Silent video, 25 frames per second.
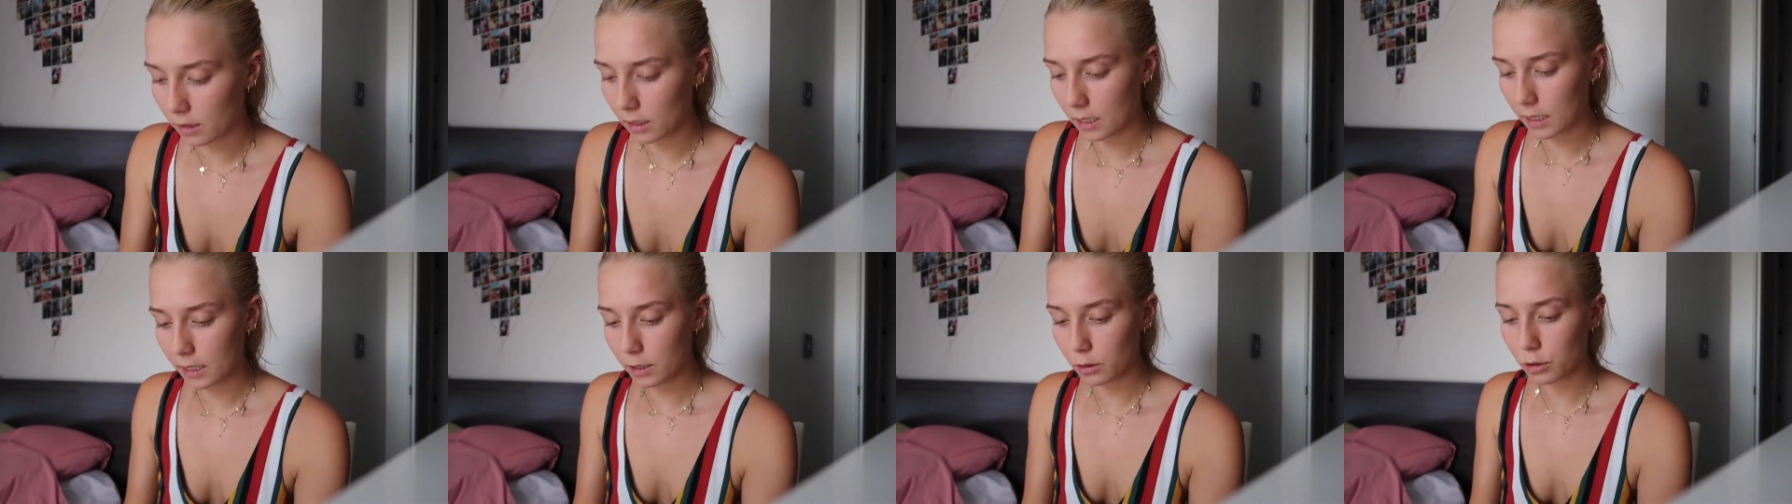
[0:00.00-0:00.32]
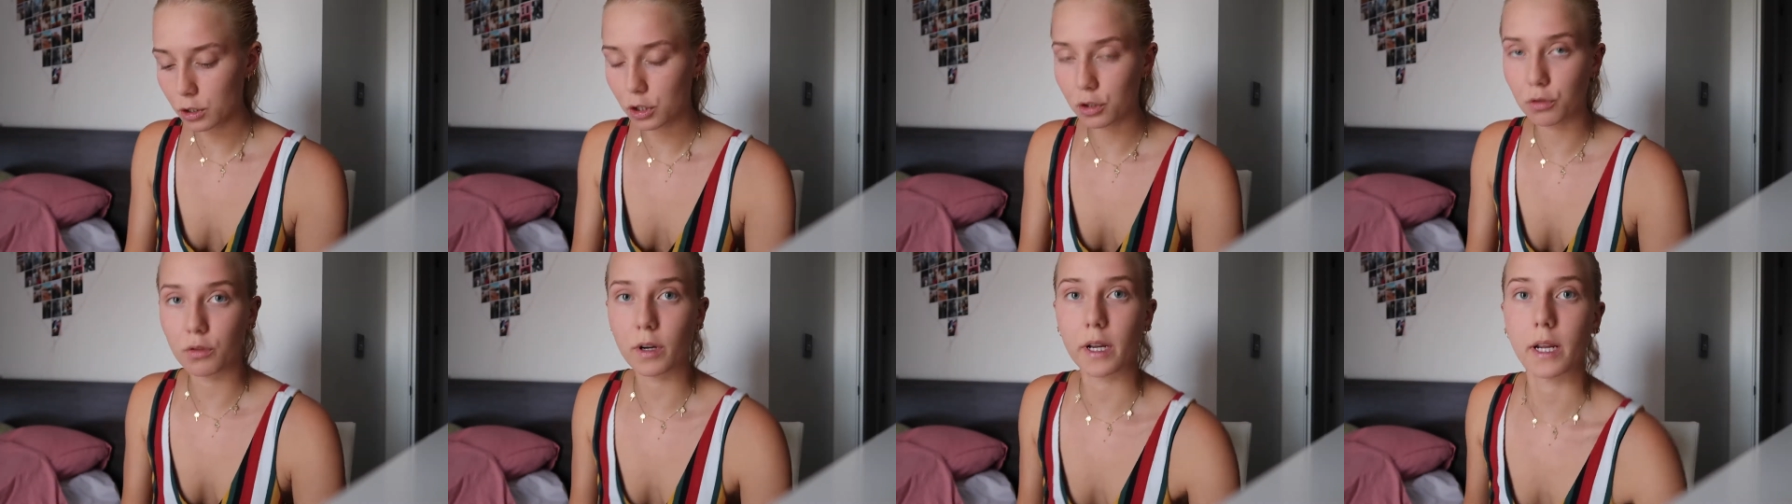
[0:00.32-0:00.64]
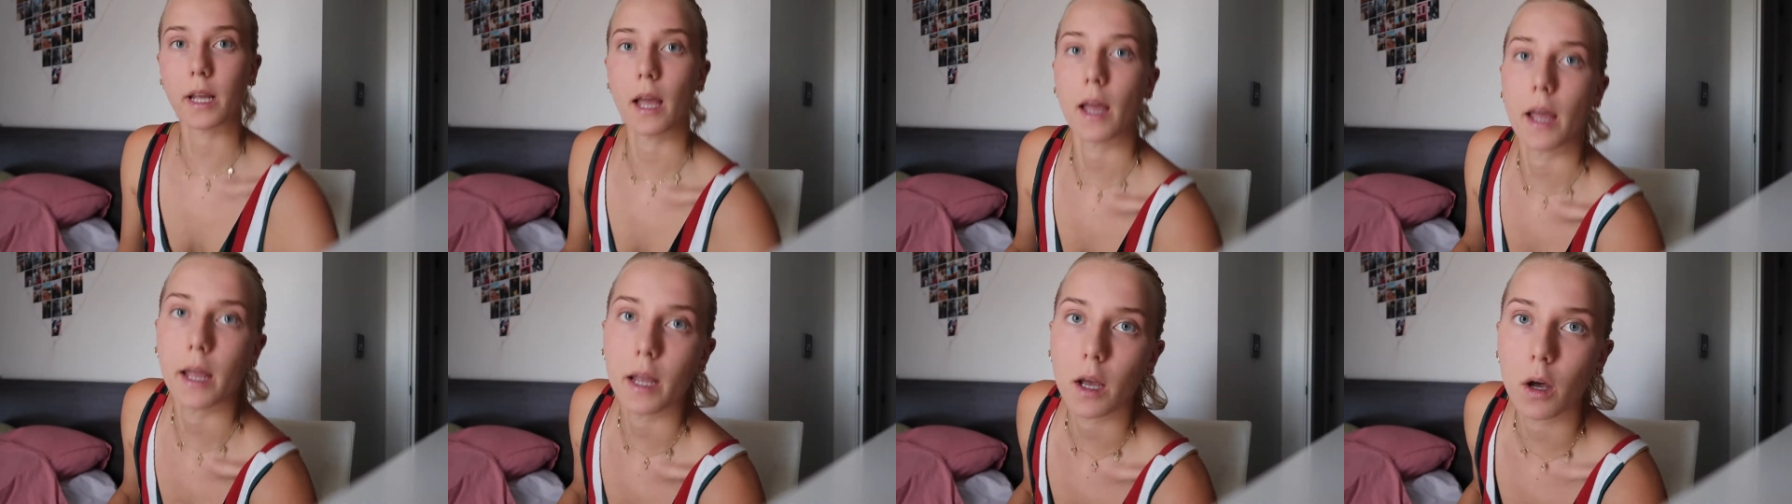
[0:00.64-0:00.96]
a little
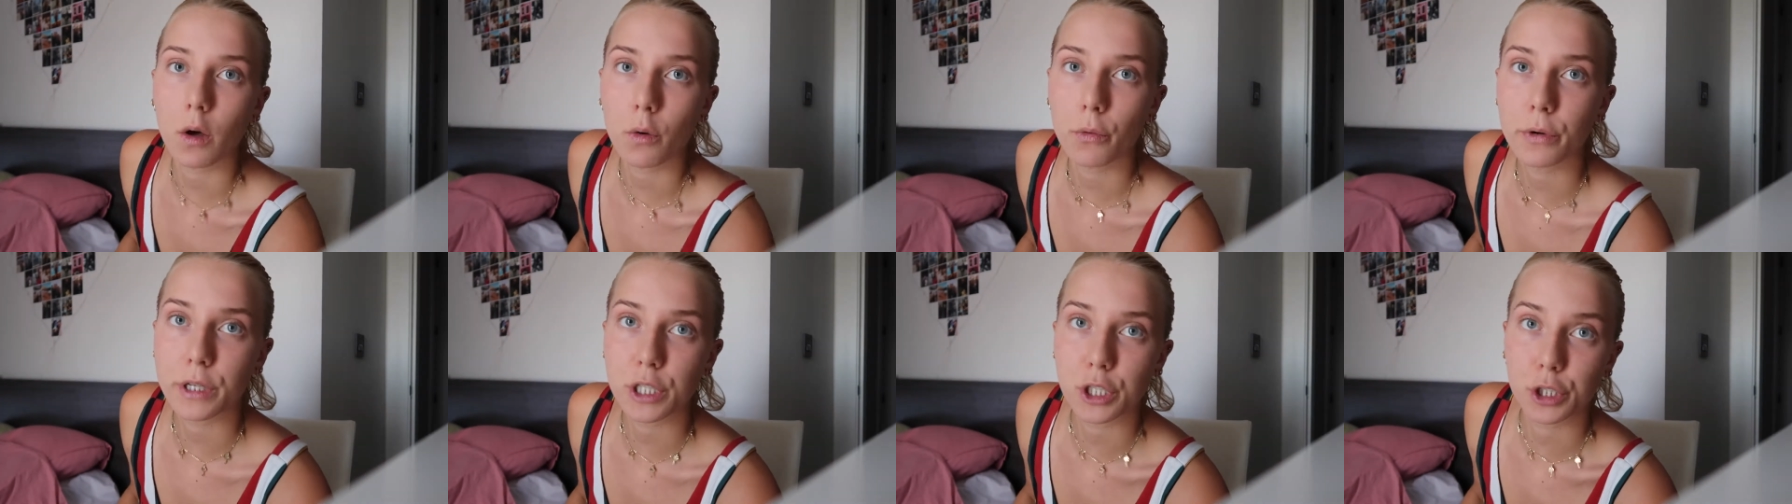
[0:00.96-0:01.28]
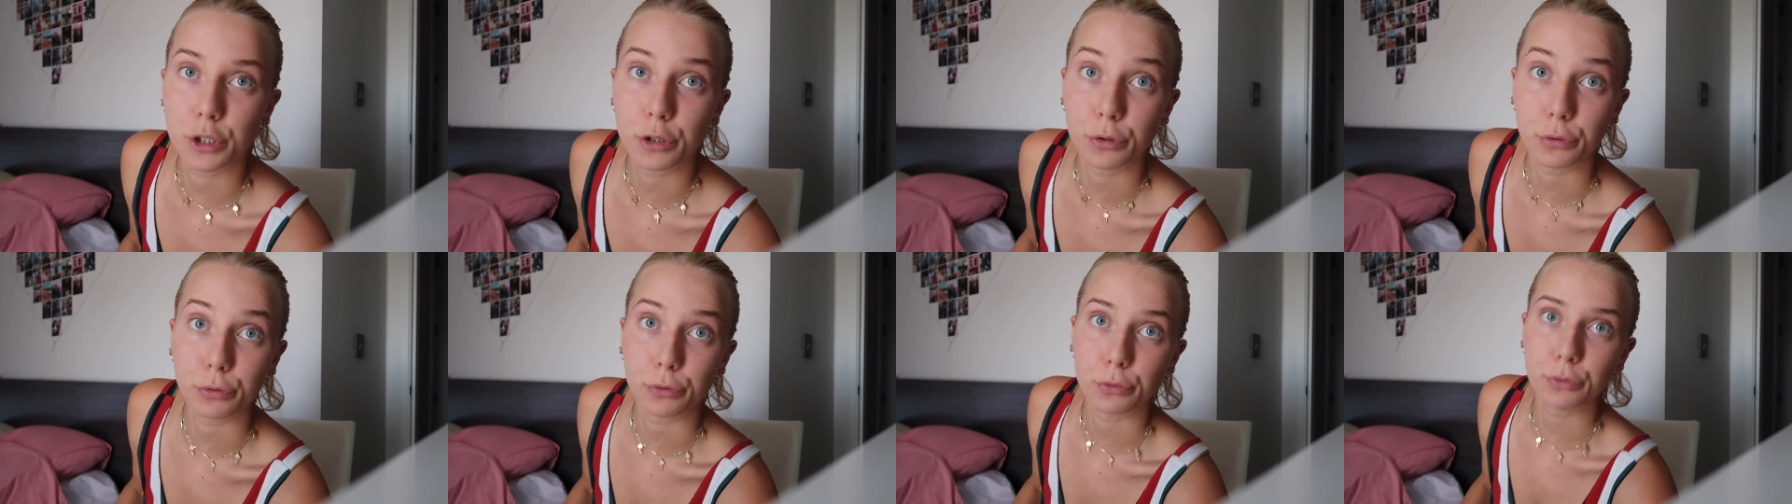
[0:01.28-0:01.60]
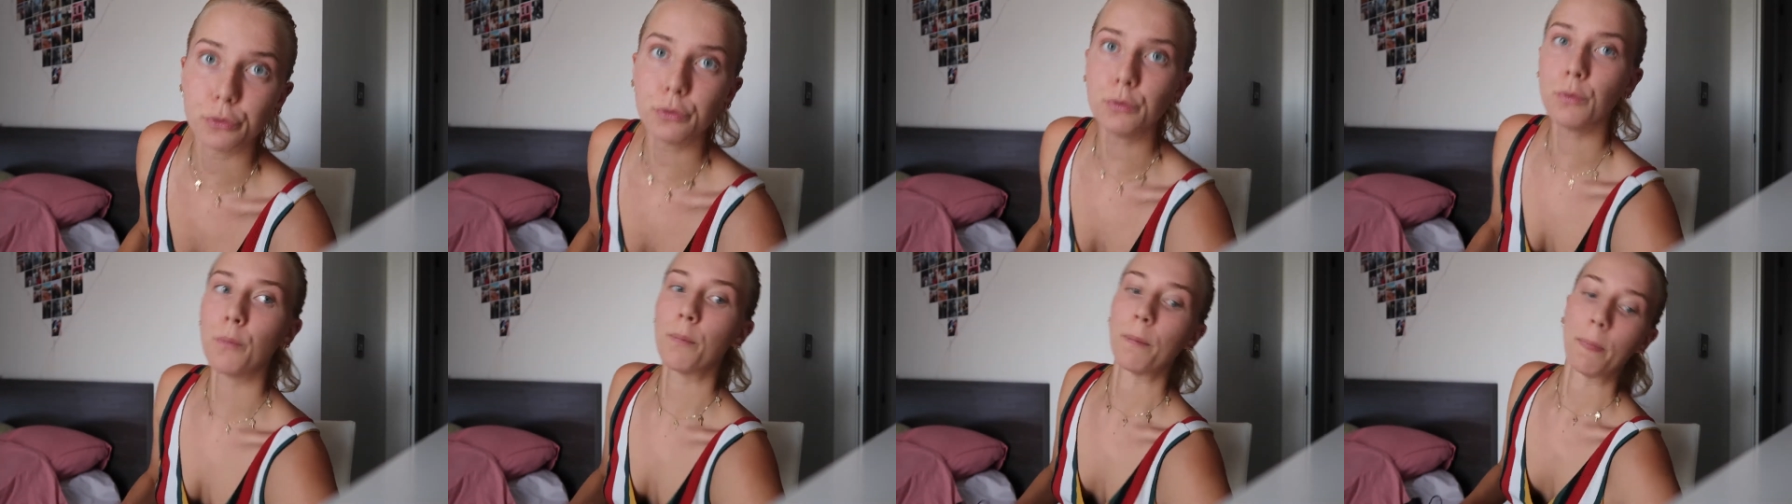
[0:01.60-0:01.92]
trick i always
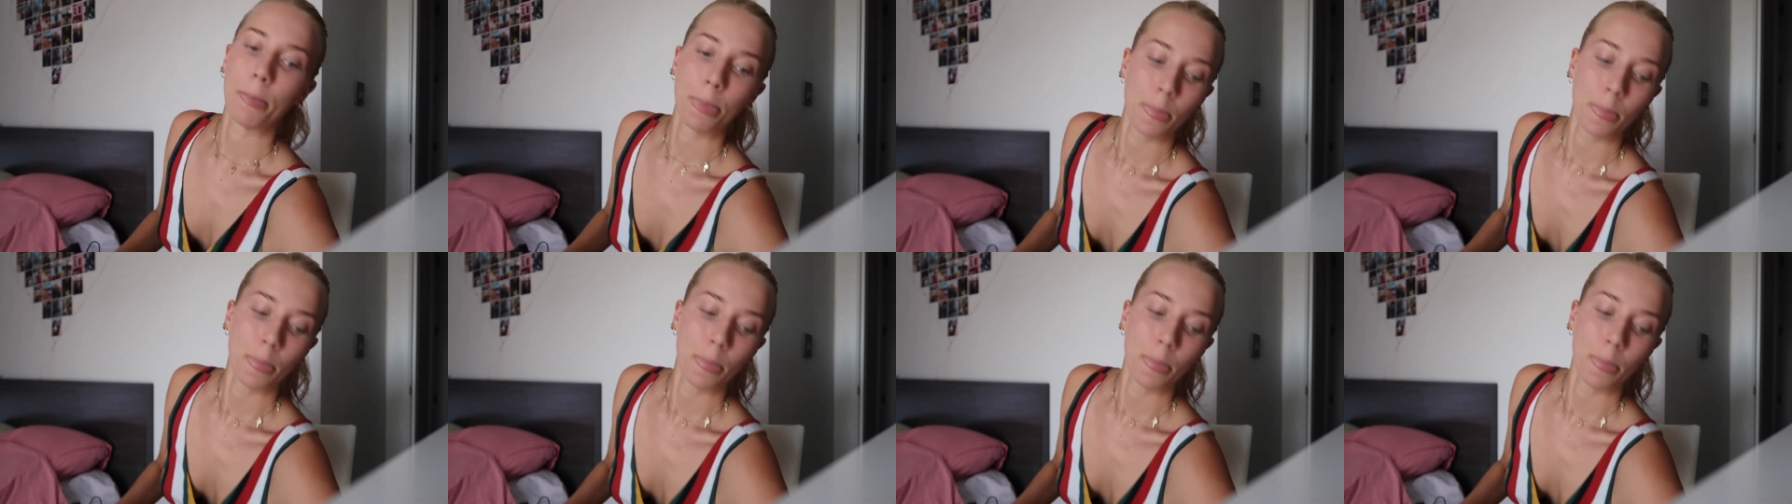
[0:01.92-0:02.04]
do